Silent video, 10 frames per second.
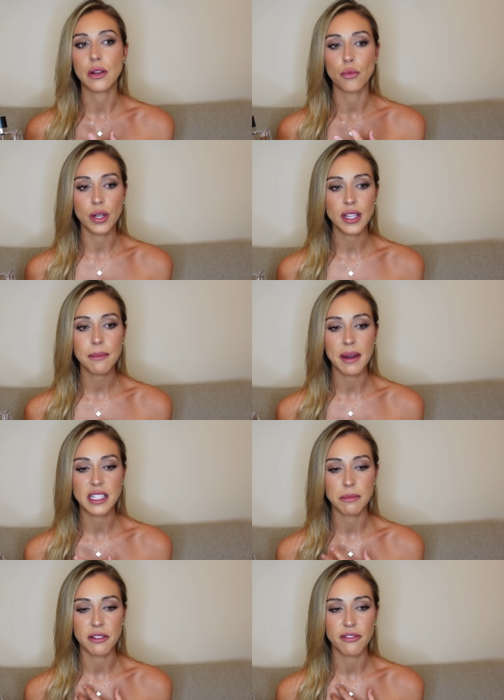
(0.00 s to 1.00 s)
It really
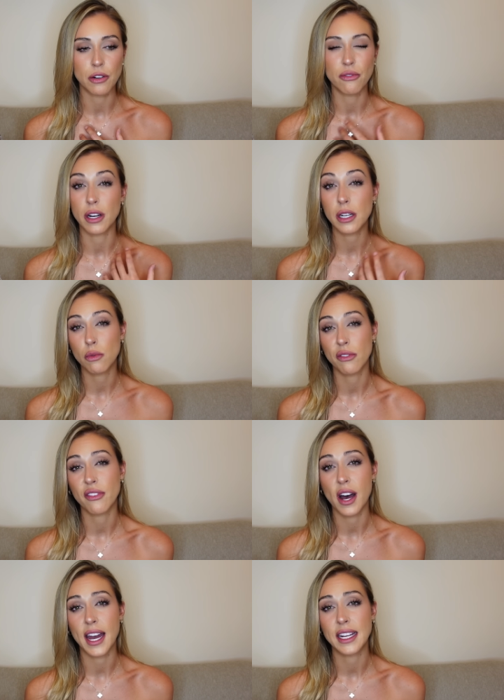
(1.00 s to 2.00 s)
makes me feel very
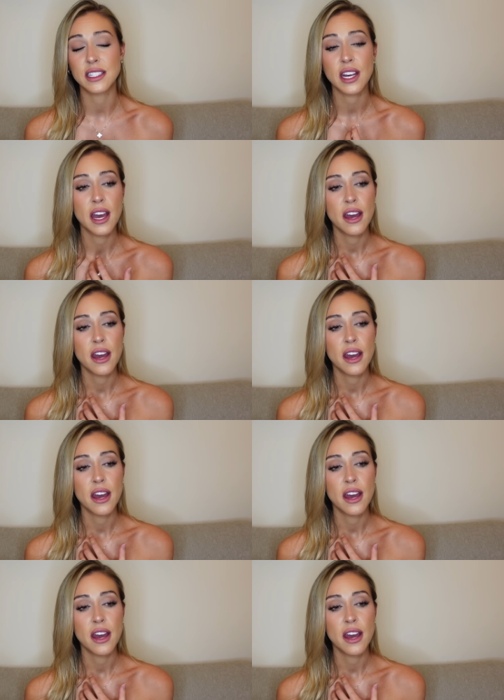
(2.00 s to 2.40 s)
refined,